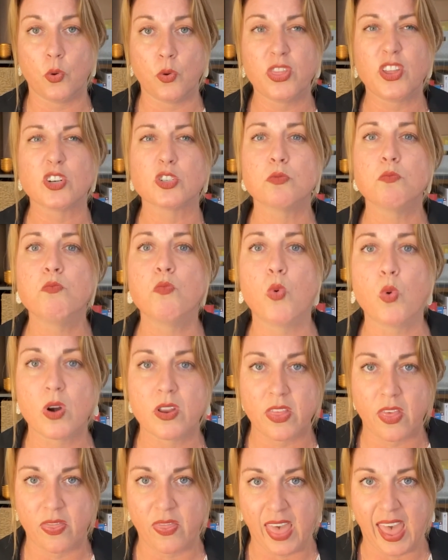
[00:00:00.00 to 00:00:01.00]
There's more
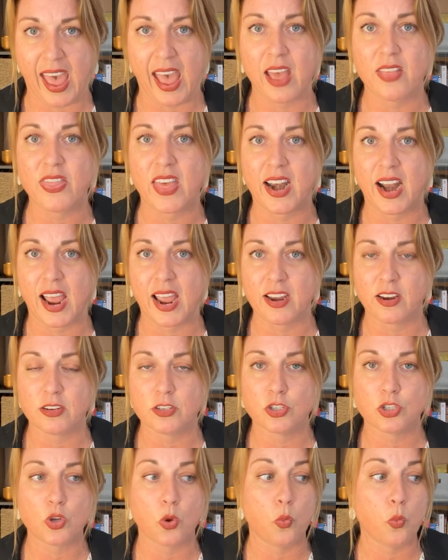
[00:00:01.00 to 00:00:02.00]
than
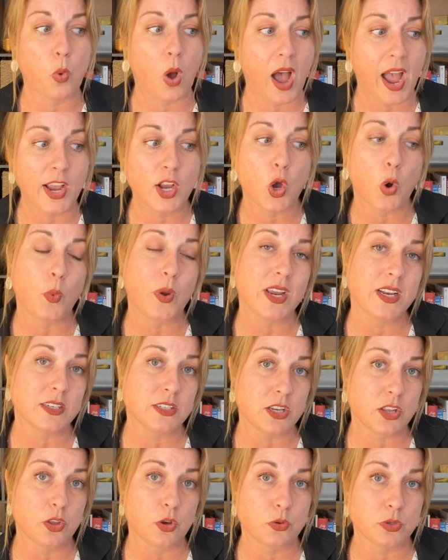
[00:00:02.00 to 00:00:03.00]
that, so I go
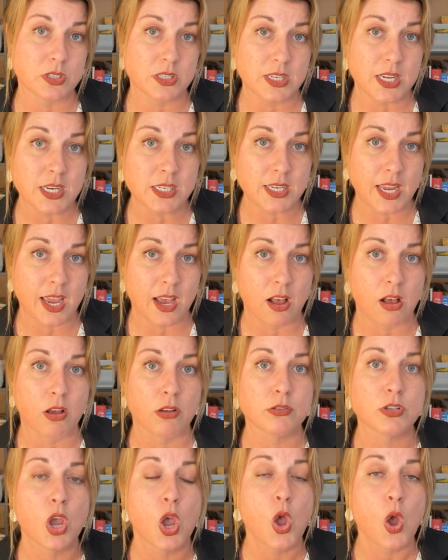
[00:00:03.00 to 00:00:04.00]
into those
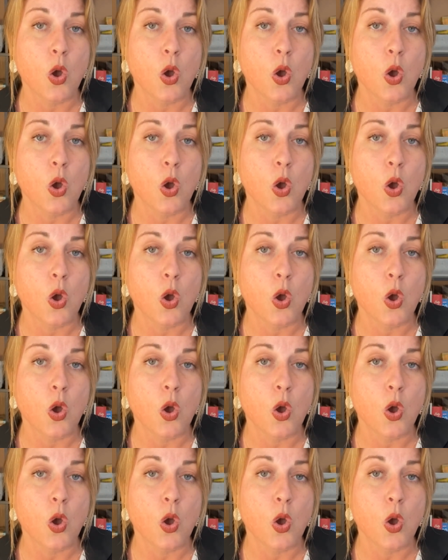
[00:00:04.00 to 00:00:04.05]
details